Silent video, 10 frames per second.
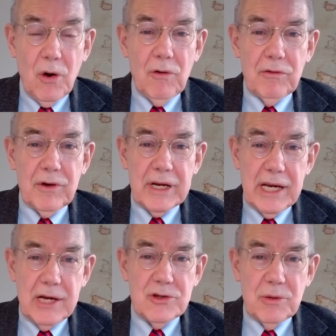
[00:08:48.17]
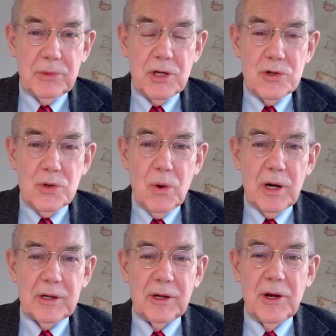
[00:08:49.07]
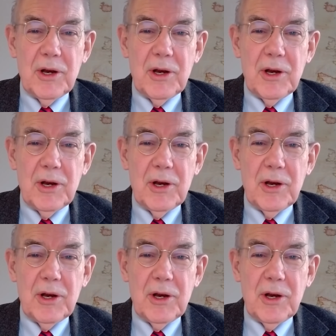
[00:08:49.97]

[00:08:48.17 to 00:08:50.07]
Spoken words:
over Egypt and Jordan